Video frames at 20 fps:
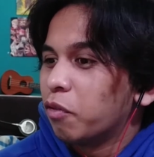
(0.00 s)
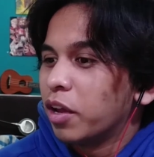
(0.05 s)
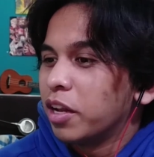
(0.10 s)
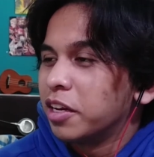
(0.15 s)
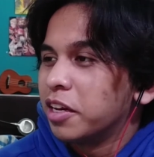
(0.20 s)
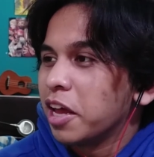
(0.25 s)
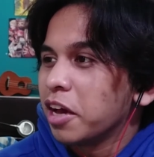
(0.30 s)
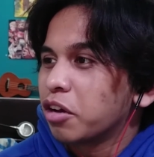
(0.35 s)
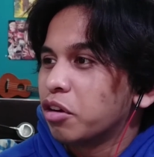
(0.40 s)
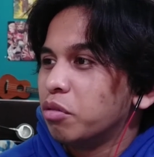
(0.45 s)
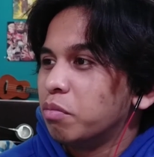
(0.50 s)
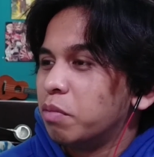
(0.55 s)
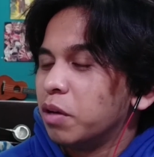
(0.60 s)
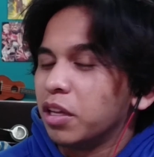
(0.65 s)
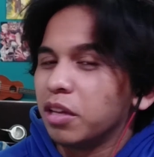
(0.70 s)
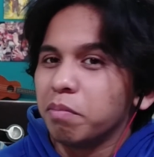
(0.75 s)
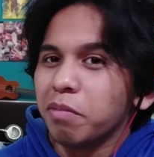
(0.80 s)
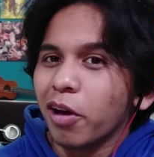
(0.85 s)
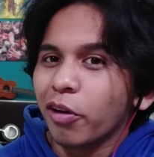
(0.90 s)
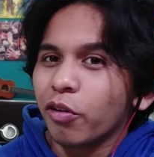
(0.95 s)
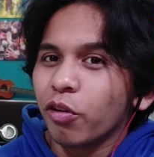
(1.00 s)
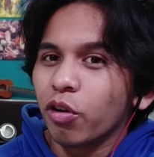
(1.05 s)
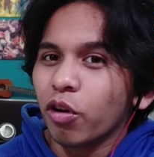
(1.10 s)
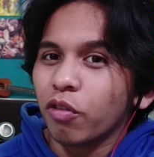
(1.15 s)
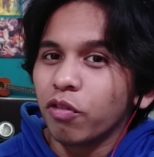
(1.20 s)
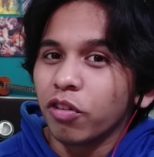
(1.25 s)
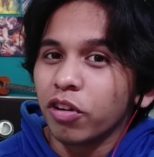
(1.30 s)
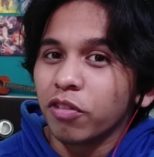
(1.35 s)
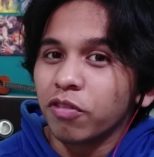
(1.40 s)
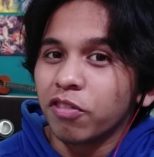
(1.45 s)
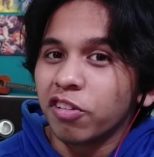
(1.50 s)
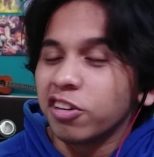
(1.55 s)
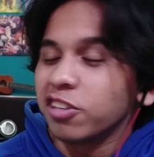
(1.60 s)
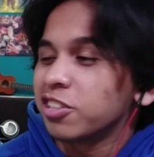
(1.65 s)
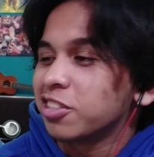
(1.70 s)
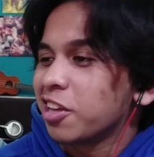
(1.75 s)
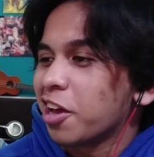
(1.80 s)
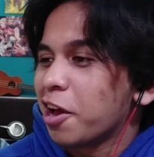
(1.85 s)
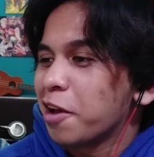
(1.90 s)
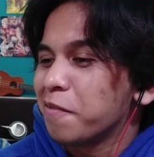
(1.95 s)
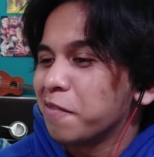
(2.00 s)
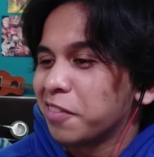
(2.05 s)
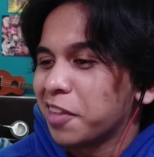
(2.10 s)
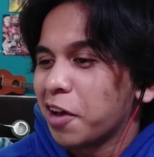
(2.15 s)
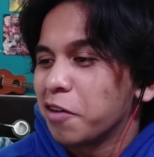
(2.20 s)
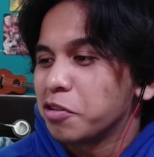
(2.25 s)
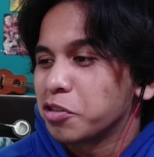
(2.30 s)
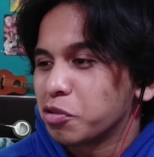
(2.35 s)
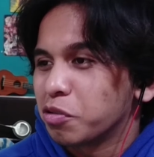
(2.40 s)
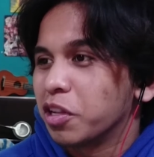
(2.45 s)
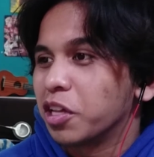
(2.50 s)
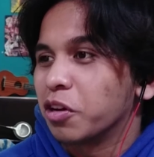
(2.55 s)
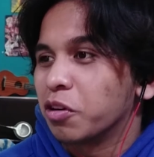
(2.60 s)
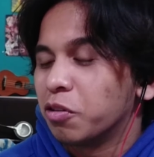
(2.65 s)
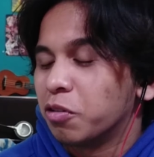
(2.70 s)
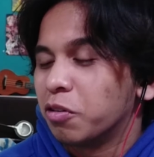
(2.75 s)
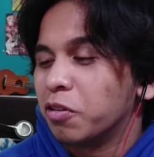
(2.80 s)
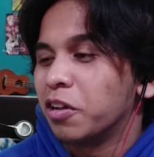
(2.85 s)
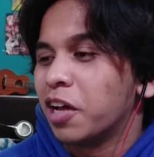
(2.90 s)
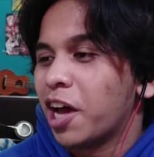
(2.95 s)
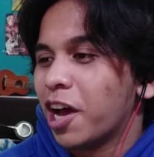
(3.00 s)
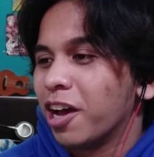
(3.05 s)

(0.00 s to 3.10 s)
When Deku beat Bakugo for the first time, that was really cool.